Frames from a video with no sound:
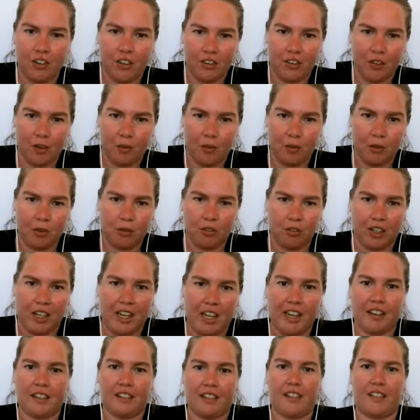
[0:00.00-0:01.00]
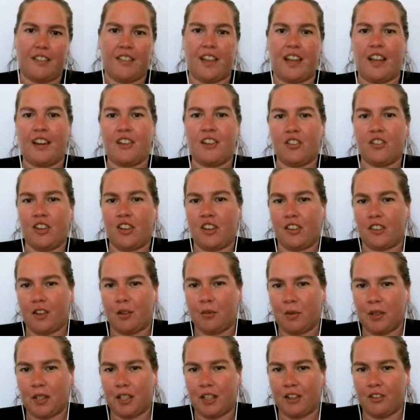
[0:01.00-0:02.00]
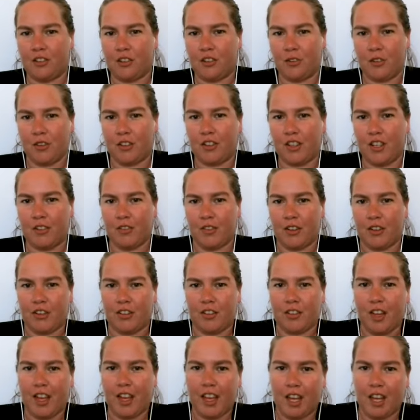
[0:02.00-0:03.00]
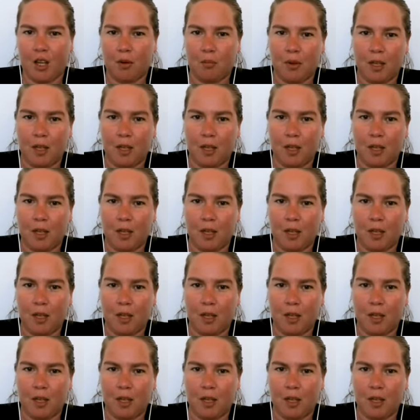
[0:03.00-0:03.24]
that someone creates and the energy that someone needs to receive are the same,